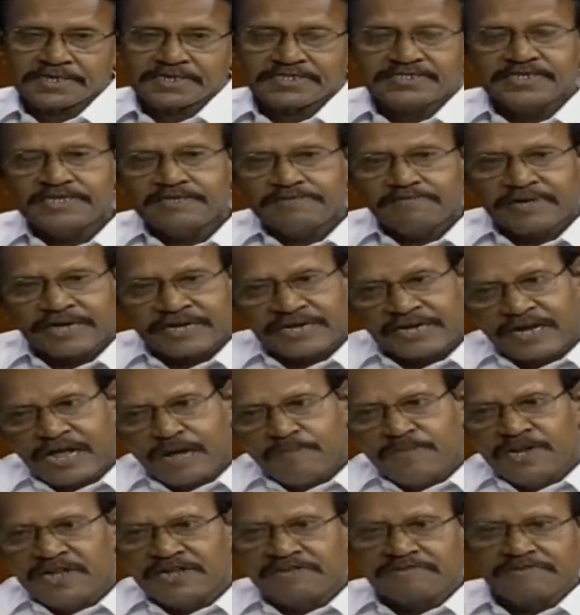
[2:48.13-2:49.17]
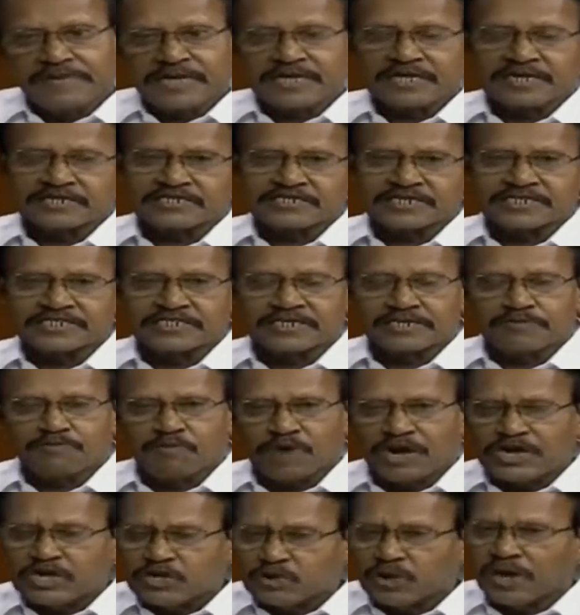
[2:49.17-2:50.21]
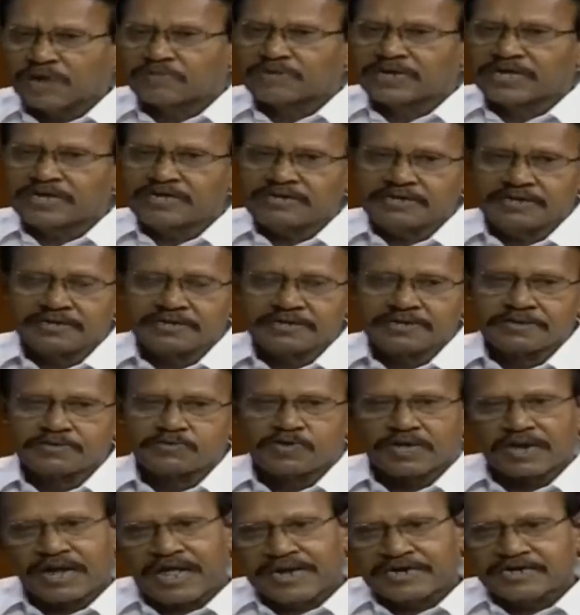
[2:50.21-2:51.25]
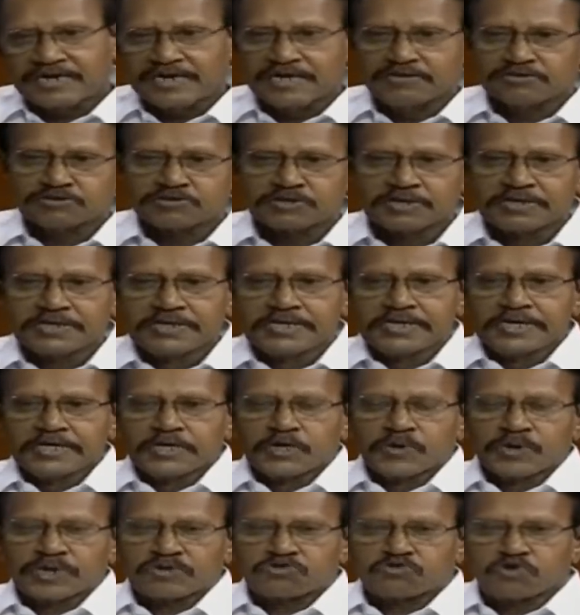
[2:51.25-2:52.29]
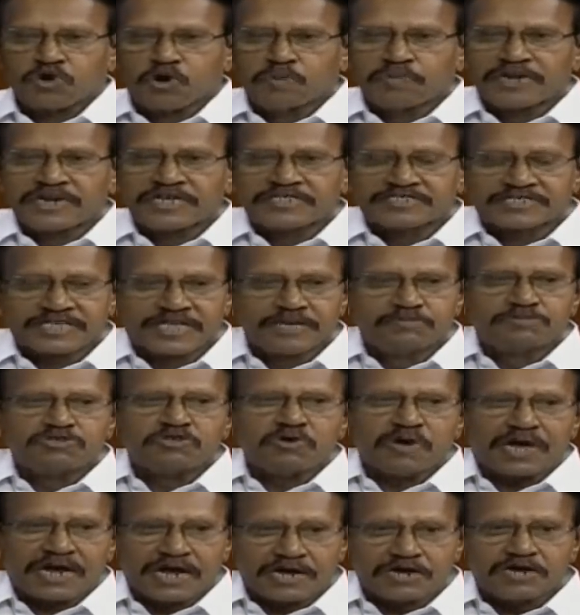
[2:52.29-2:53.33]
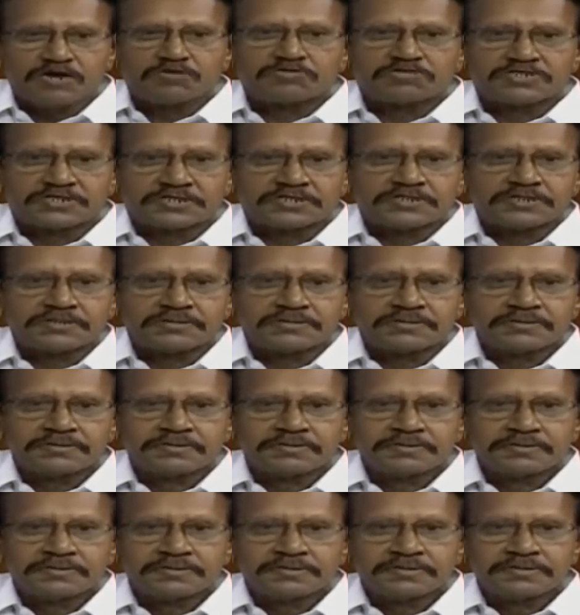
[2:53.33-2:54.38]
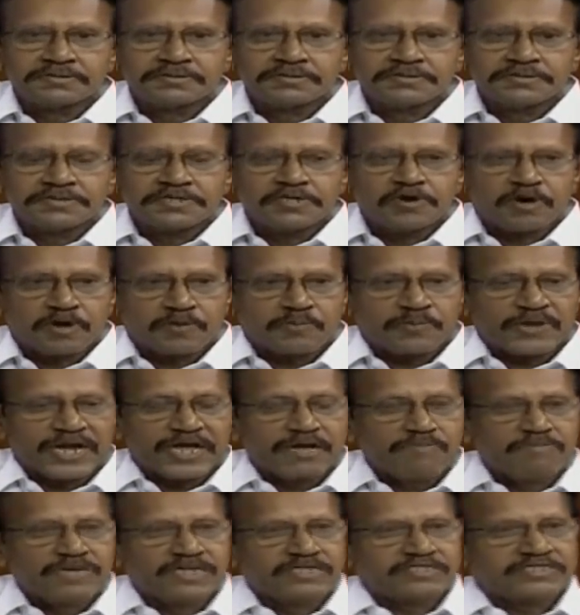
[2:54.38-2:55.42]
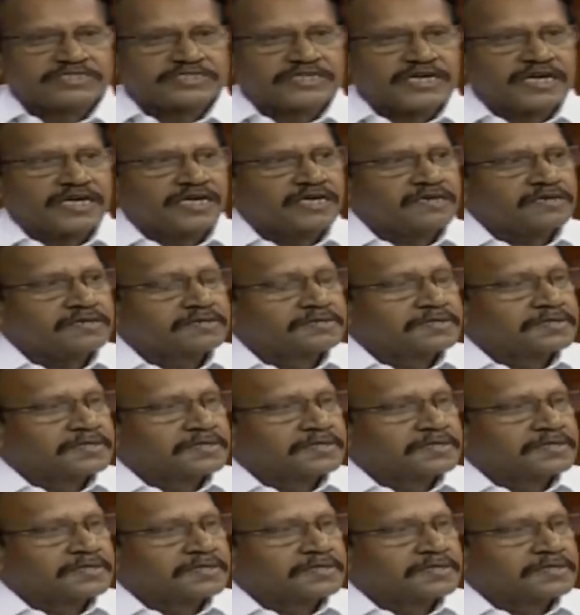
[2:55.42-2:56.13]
See, economically bigger section, what you have done, you are already, you are so many schemes you are announced. Your Prime Minister